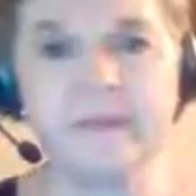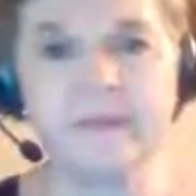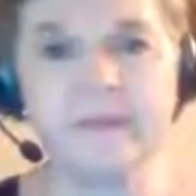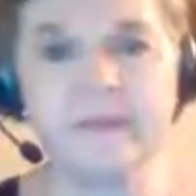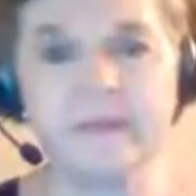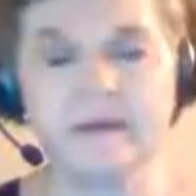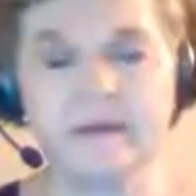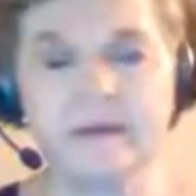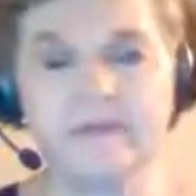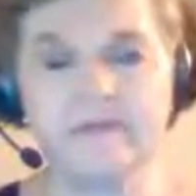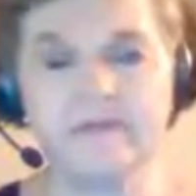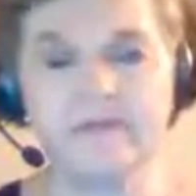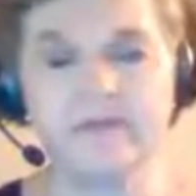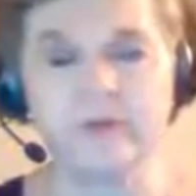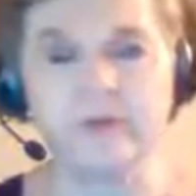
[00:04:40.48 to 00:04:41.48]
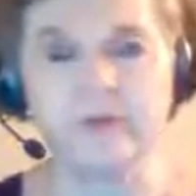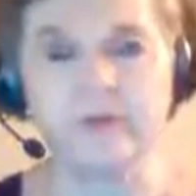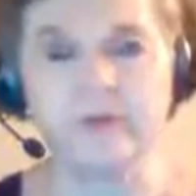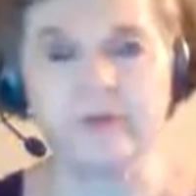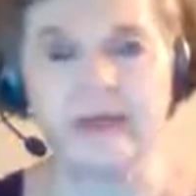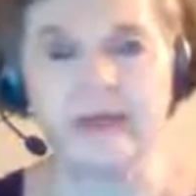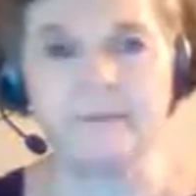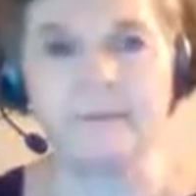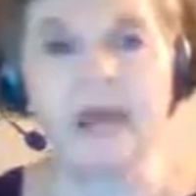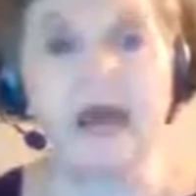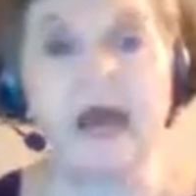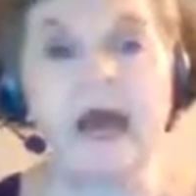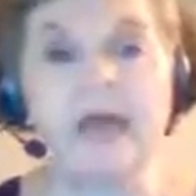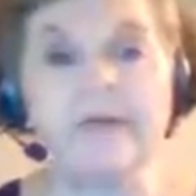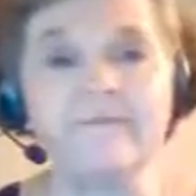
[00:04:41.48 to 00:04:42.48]
Okay, for the third time.
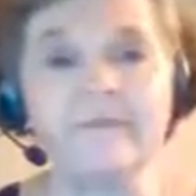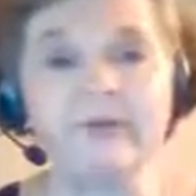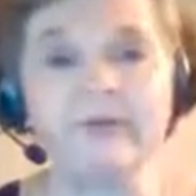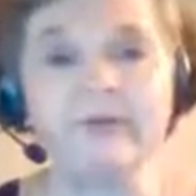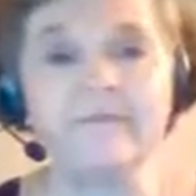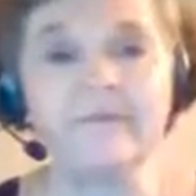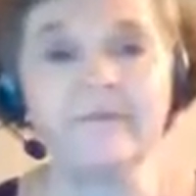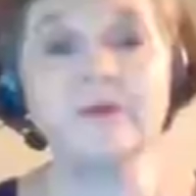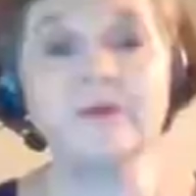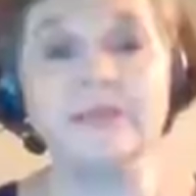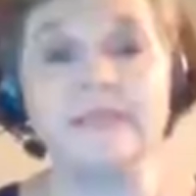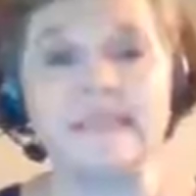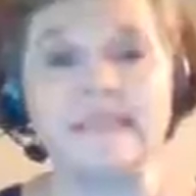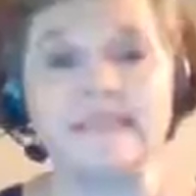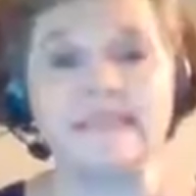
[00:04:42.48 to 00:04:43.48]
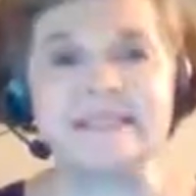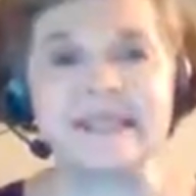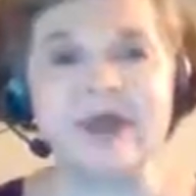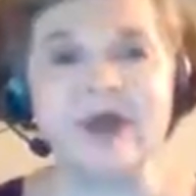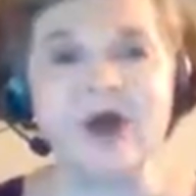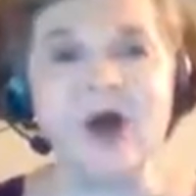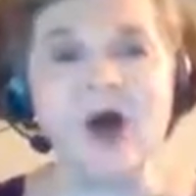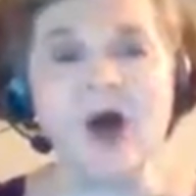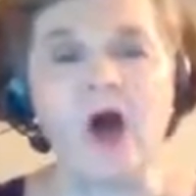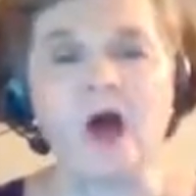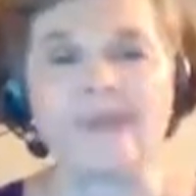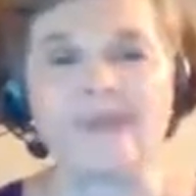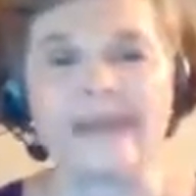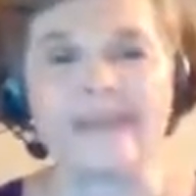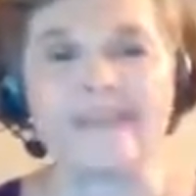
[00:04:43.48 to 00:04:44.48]
I forgive and release,
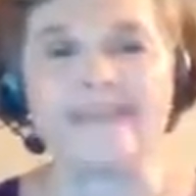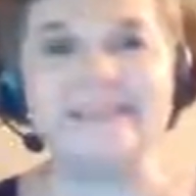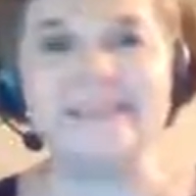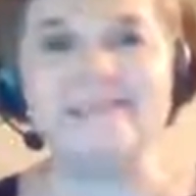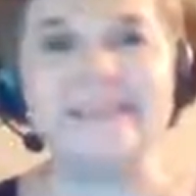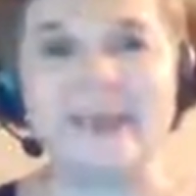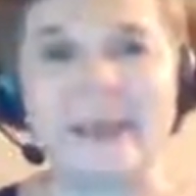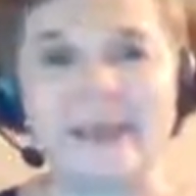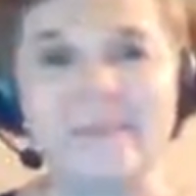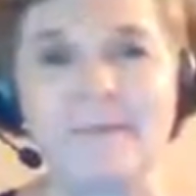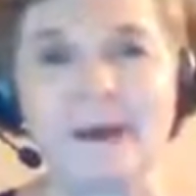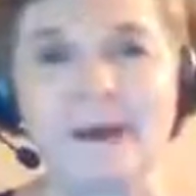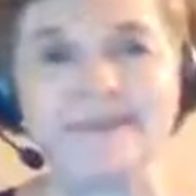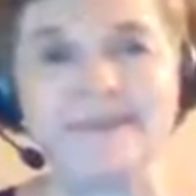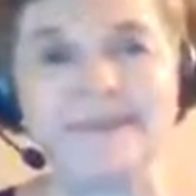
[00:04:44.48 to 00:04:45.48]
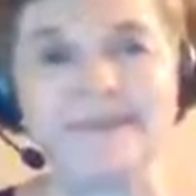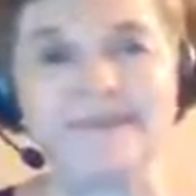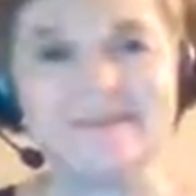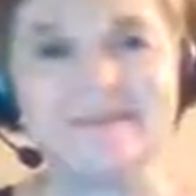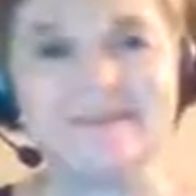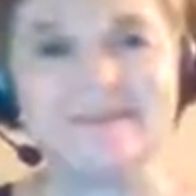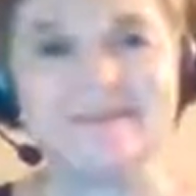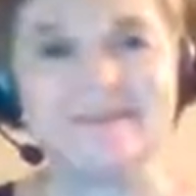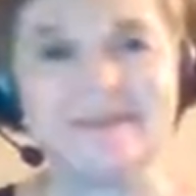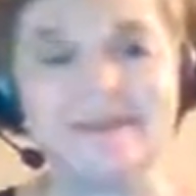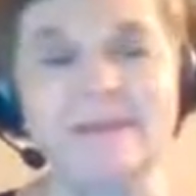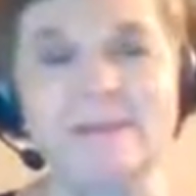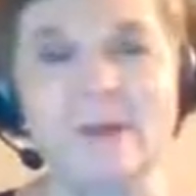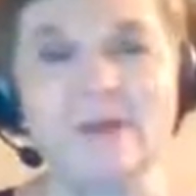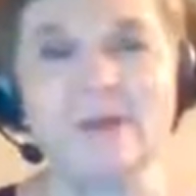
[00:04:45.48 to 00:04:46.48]
all negative and positive,
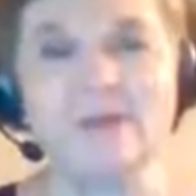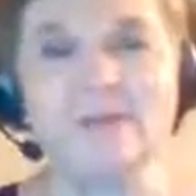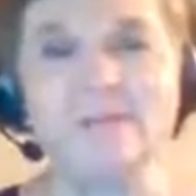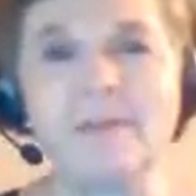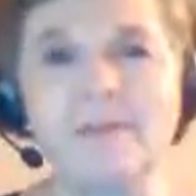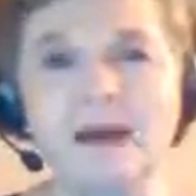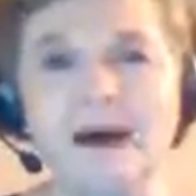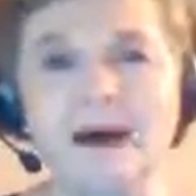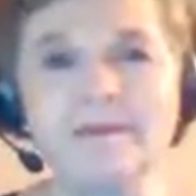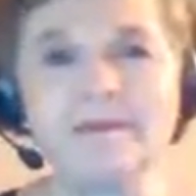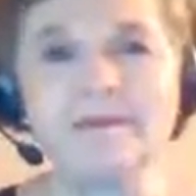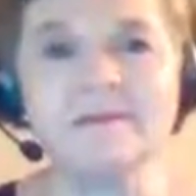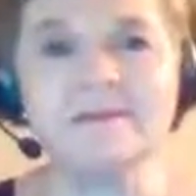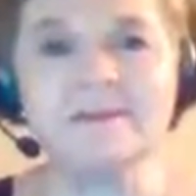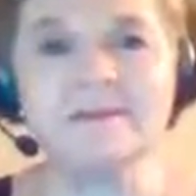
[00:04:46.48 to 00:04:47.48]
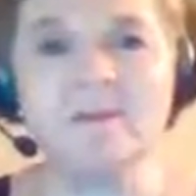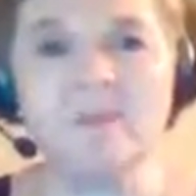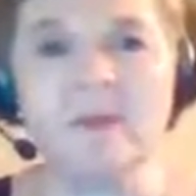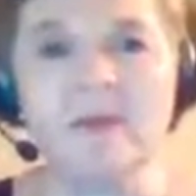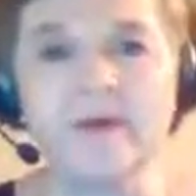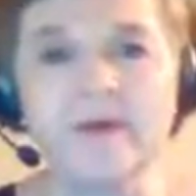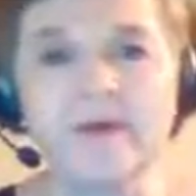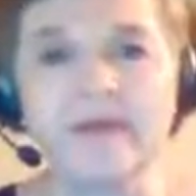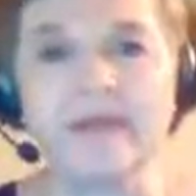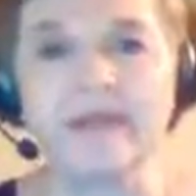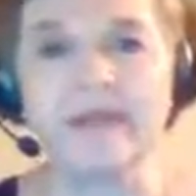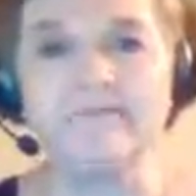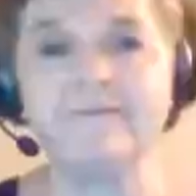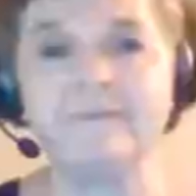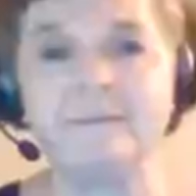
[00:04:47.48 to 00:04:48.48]
emotional blocks, with,
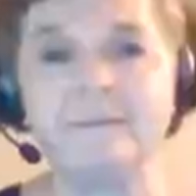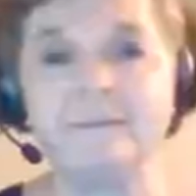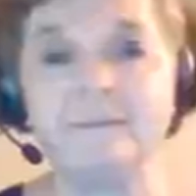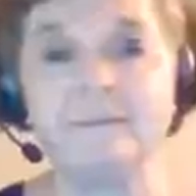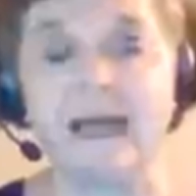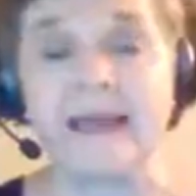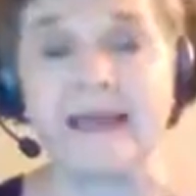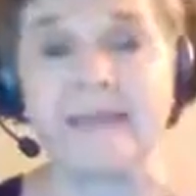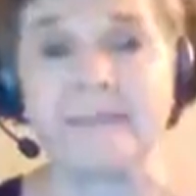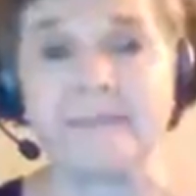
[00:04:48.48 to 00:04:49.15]
and fill in the blank.